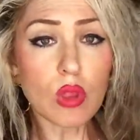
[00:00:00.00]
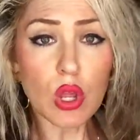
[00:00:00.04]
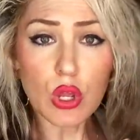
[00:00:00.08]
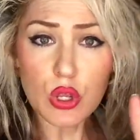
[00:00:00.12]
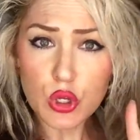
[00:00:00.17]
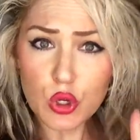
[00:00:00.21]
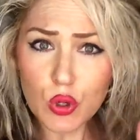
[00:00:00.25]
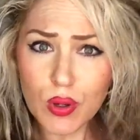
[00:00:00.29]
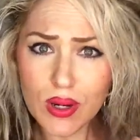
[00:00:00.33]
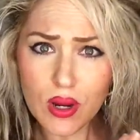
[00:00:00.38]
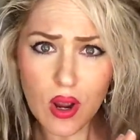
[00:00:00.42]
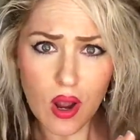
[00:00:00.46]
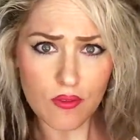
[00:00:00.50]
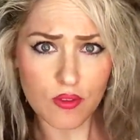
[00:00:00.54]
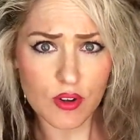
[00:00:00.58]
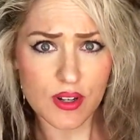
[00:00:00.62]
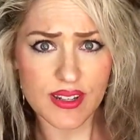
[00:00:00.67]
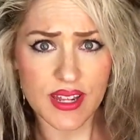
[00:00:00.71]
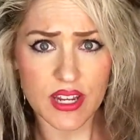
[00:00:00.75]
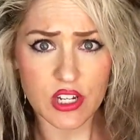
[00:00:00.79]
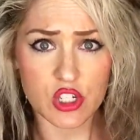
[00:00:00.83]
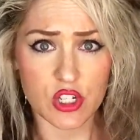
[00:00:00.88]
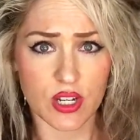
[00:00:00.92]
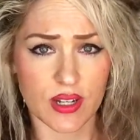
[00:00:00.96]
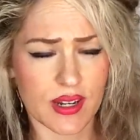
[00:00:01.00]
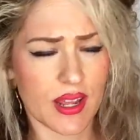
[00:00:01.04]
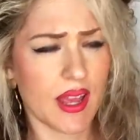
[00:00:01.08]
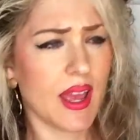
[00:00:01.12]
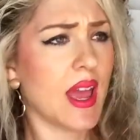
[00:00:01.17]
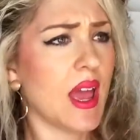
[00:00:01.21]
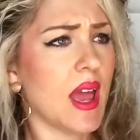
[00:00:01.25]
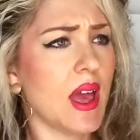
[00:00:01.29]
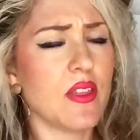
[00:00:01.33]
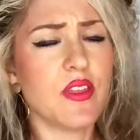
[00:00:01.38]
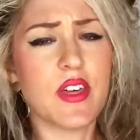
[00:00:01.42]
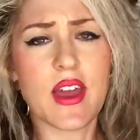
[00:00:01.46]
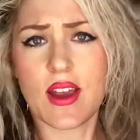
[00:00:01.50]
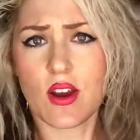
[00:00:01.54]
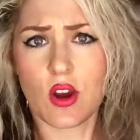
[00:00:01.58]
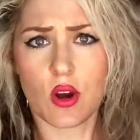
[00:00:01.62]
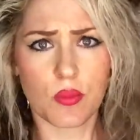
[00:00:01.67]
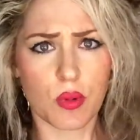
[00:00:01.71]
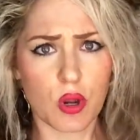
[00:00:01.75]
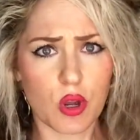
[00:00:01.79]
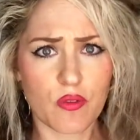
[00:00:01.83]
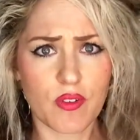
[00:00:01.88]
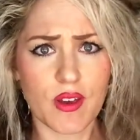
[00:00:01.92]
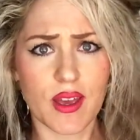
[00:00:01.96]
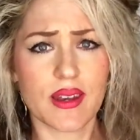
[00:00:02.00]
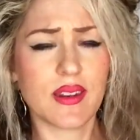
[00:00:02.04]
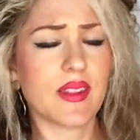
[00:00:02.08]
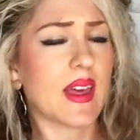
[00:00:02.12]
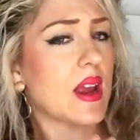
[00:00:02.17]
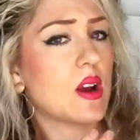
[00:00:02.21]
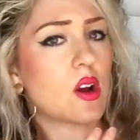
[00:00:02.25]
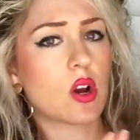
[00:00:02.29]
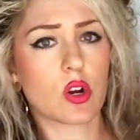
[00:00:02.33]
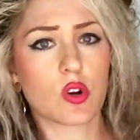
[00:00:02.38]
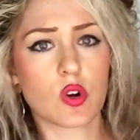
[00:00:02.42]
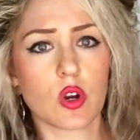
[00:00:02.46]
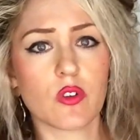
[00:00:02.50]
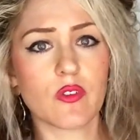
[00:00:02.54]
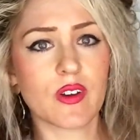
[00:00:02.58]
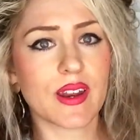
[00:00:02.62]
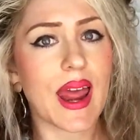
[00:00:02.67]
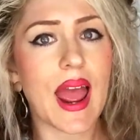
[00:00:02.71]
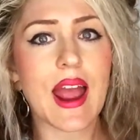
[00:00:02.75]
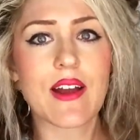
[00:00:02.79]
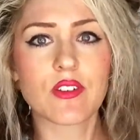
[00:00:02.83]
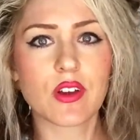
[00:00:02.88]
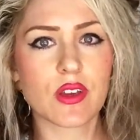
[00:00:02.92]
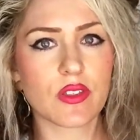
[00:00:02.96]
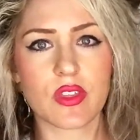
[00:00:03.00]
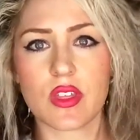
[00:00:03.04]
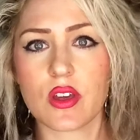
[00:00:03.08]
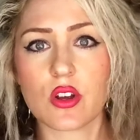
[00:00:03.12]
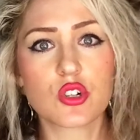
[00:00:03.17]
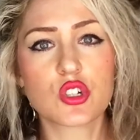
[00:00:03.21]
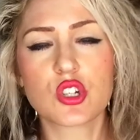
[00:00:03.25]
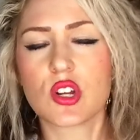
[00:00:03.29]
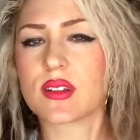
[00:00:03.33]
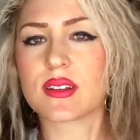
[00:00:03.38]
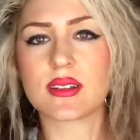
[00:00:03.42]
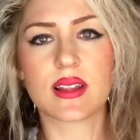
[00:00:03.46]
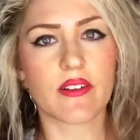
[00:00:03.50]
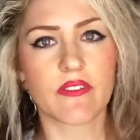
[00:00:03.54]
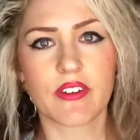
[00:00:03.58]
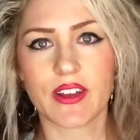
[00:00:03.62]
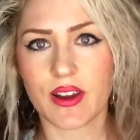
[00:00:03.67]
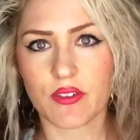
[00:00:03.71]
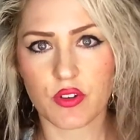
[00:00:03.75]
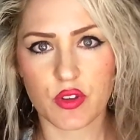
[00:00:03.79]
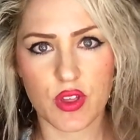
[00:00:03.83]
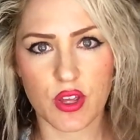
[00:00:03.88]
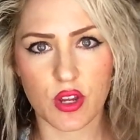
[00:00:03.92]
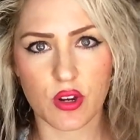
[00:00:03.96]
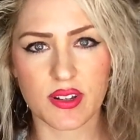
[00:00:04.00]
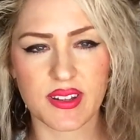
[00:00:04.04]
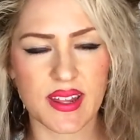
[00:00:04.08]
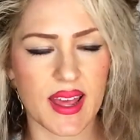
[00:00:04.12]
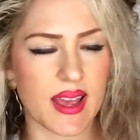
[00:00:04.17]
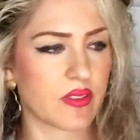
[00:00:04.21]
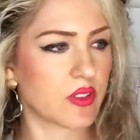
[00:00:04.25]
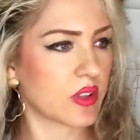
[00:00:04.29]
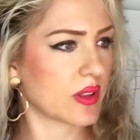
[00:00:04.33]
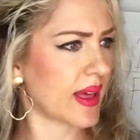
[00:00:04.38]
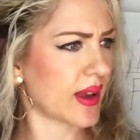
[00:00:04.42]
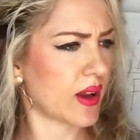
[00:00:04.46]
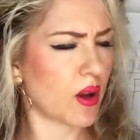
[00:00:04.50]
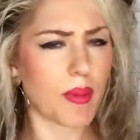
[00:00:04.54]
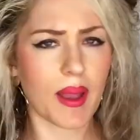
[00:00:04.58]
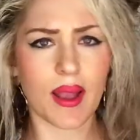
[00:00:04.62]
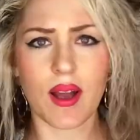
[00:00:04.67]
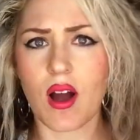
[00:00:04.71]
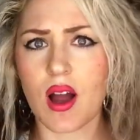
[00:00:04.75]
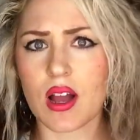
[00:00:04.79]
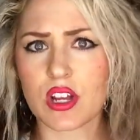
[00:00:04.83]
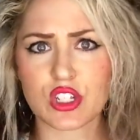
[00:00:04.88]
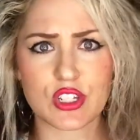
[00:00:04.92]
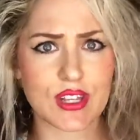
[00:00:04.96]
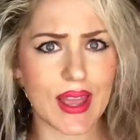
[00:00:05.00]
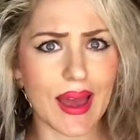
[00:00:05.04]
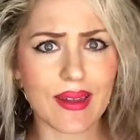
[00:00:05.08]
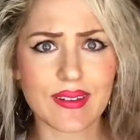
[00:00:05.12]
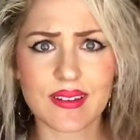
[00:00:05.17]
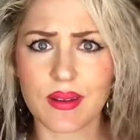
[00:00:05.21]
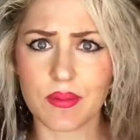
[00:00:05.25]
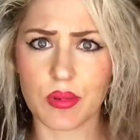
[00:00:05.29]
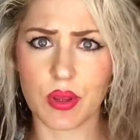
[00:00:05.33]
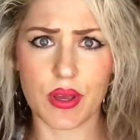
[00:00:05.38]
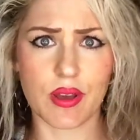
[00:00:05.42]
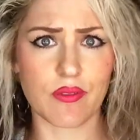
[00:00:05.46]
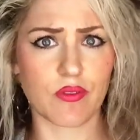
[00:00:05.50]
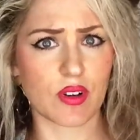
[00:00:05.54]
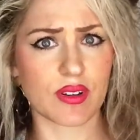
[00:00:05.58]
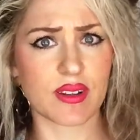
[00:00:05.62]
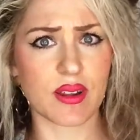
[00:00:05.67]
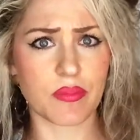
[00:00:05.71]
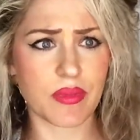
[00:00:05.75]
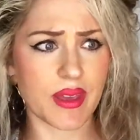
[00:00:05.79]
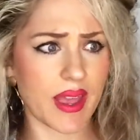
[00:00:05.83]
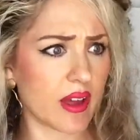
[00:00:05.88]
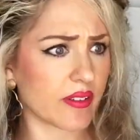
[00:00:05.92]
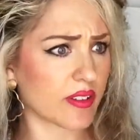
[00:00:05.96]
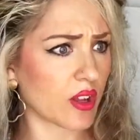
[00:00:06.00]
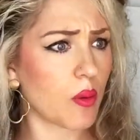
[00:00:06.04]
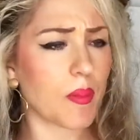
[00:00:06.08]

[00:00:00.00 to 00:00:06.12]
You're in conversation. They are moving, they are grooving, they're just loving everything you're saying. They're like, oh my gosh, yes, I'm looking for something else.